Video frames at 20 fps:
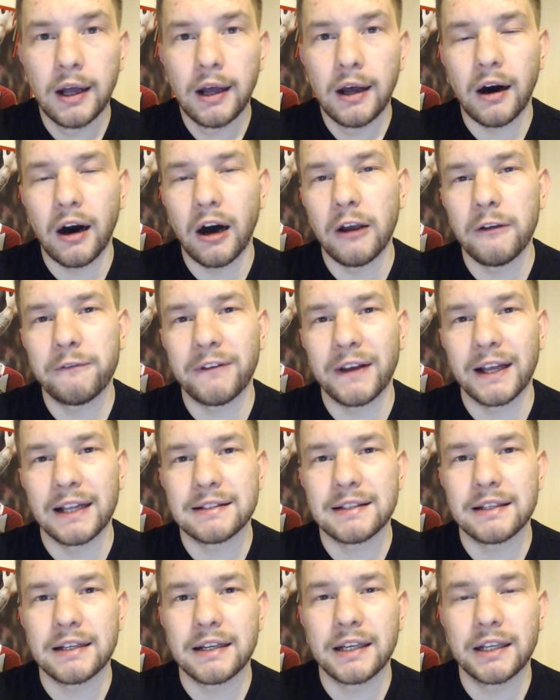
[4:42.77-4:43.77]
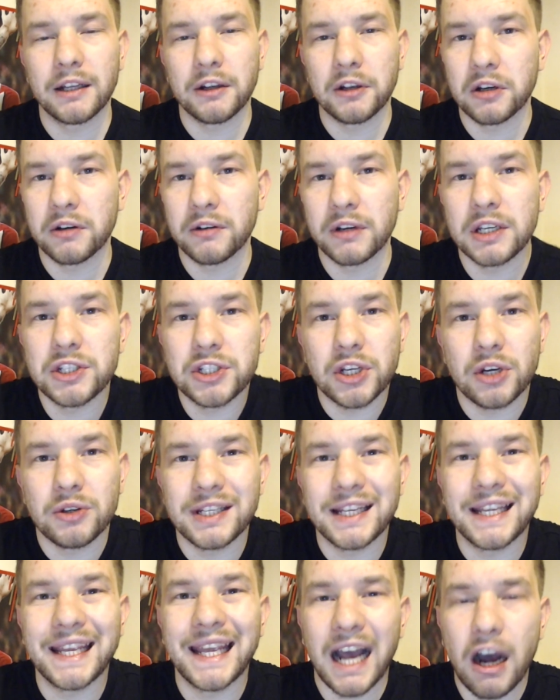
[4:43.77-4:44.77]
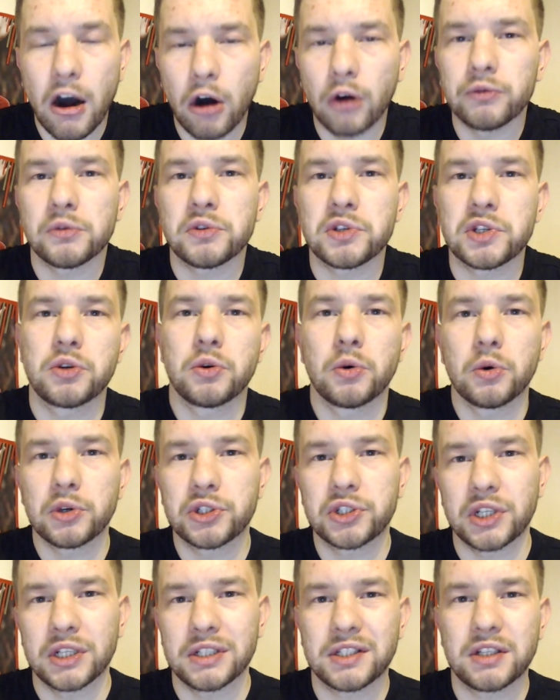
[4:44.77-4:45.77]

I fancy Guido Carrillo to get on the score sheet.